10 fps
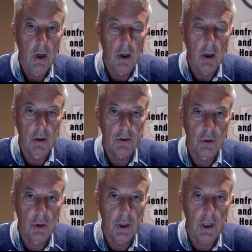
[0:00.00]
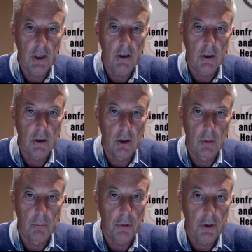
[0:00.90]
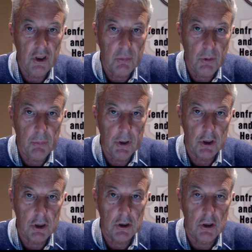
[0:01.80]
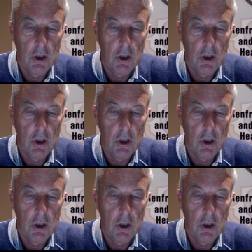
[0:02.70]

So again, please be patient.